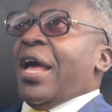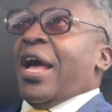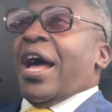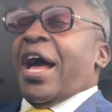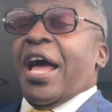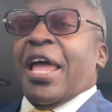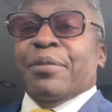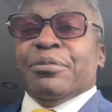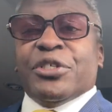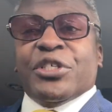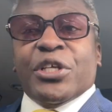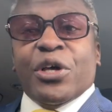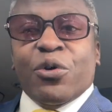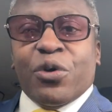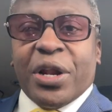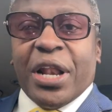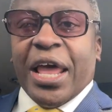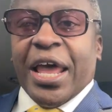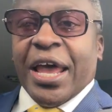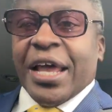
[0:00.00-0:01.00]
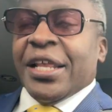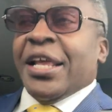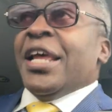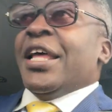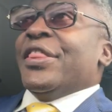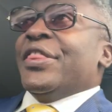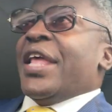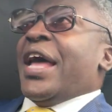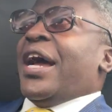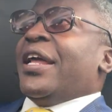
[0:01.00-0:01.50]
I am so glad.
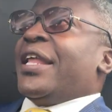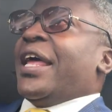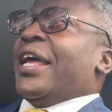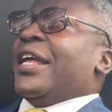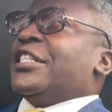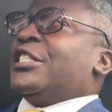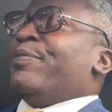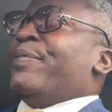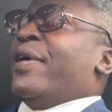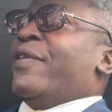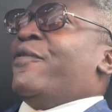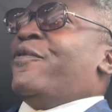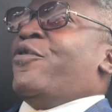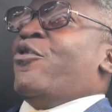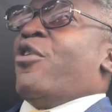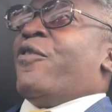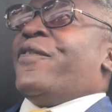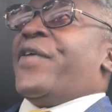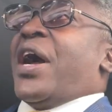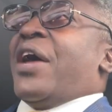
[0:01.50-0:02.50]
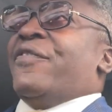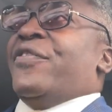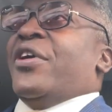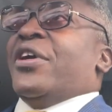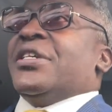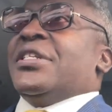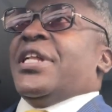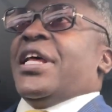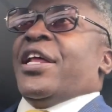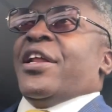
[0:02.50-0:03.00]
Now that it's been 4 or 5
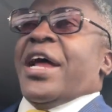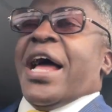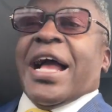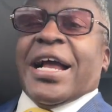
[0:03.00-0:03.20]
years later,